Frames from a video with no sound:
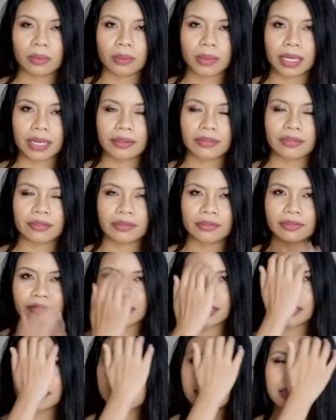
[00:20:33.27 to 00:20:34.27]
what it
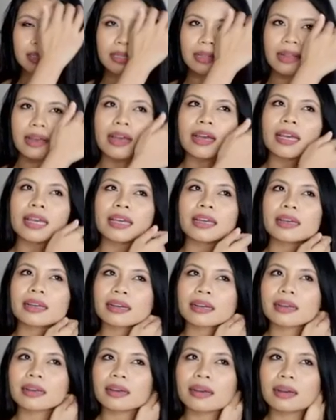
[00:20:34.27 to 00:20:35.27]
feels like